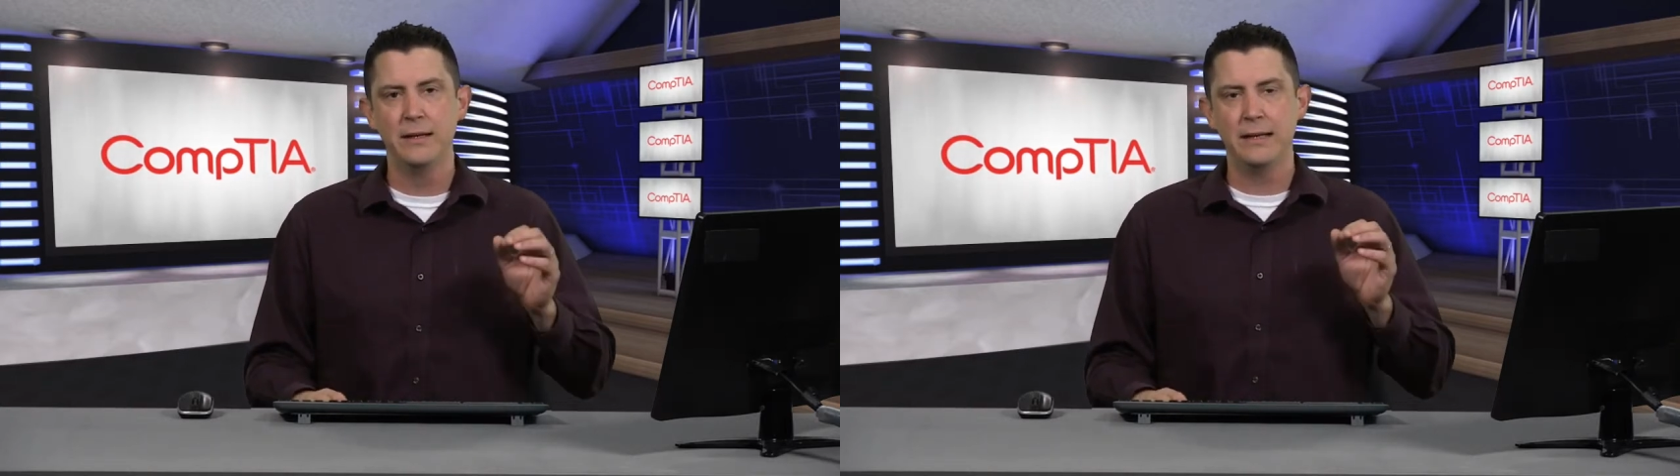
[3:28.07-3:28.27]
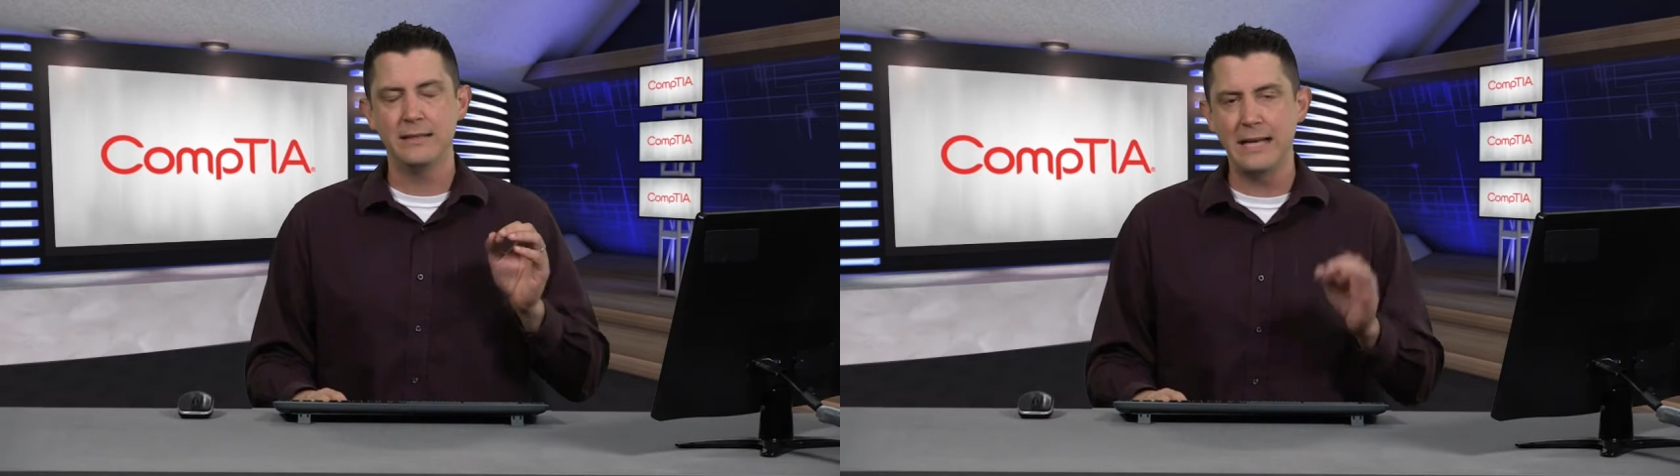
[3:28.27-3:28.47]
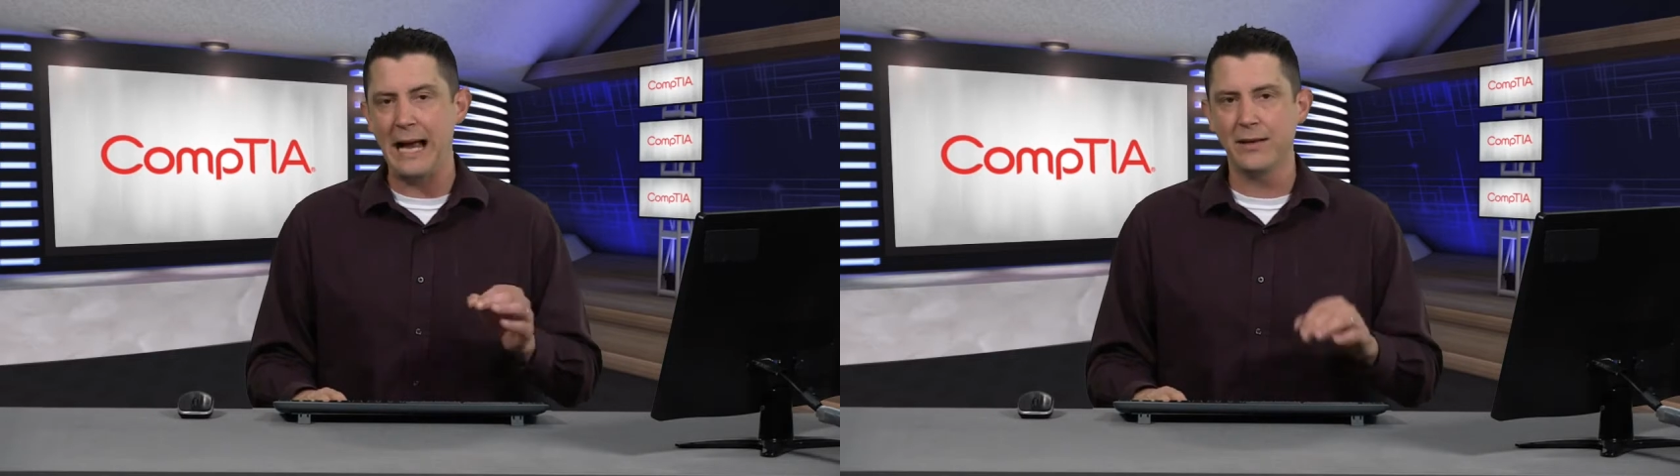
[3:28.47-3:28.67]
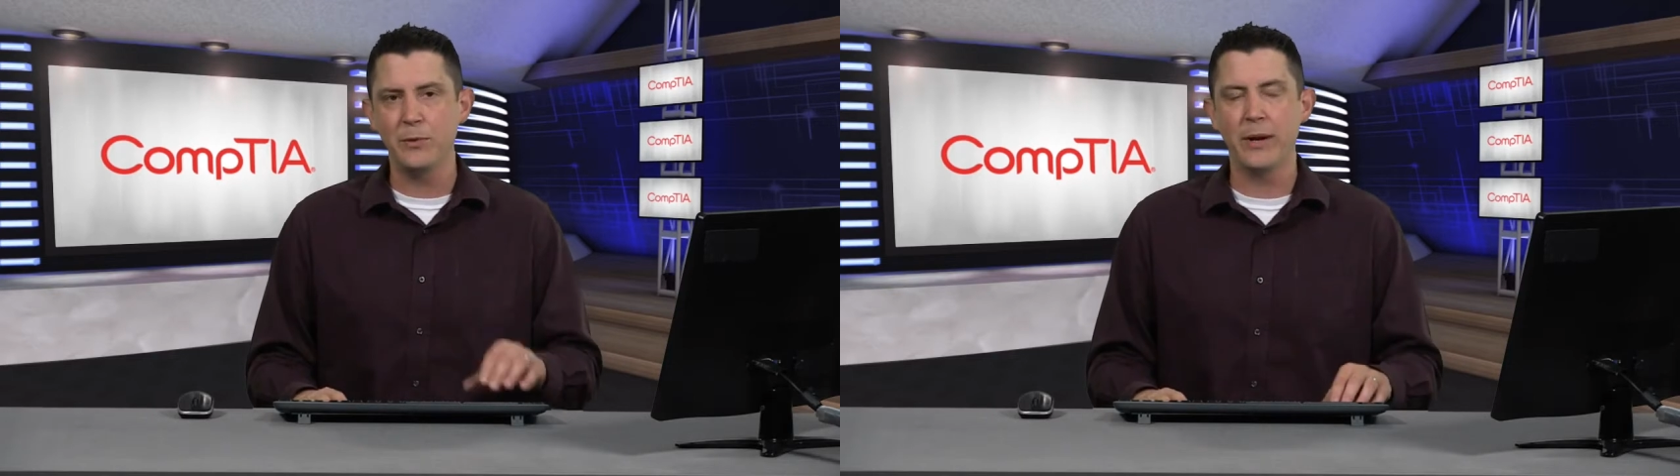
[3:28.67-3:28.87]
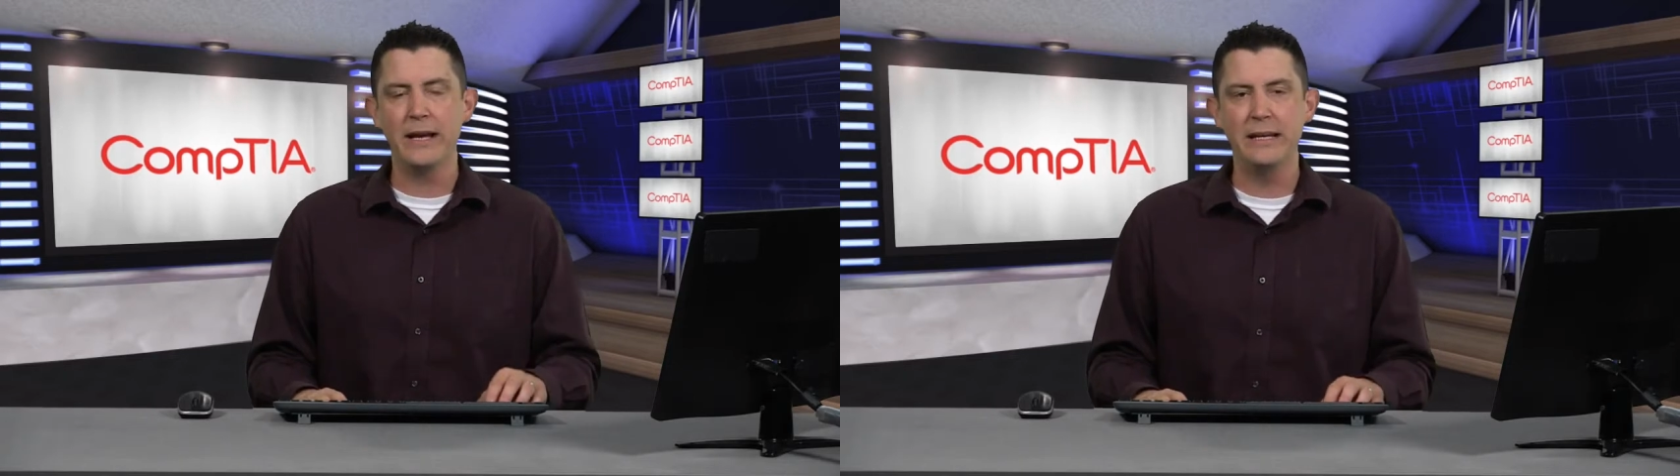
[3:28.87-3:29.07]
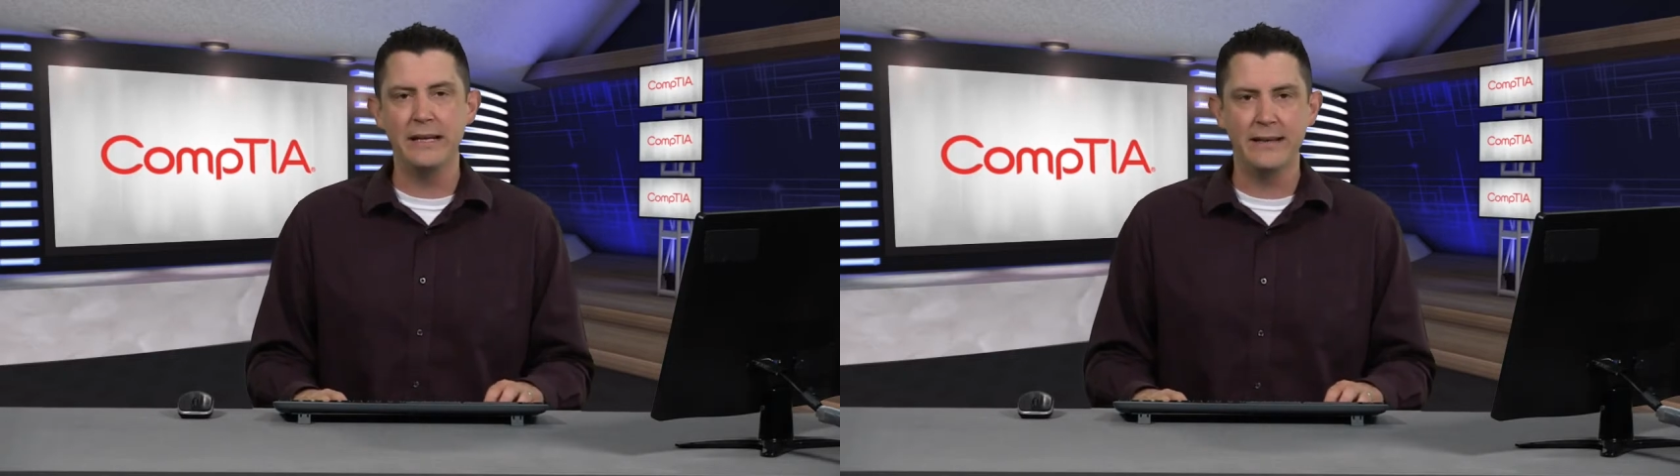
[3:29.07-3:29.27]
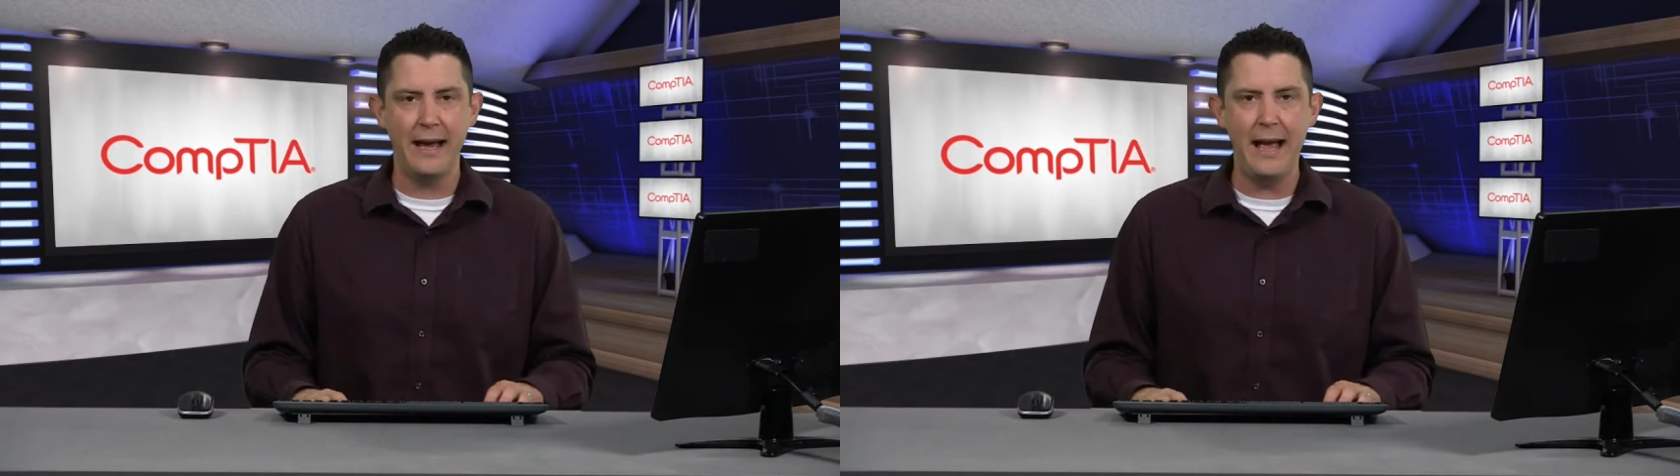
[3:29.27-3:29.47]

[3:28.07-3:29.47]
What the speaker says: exactly what I need it to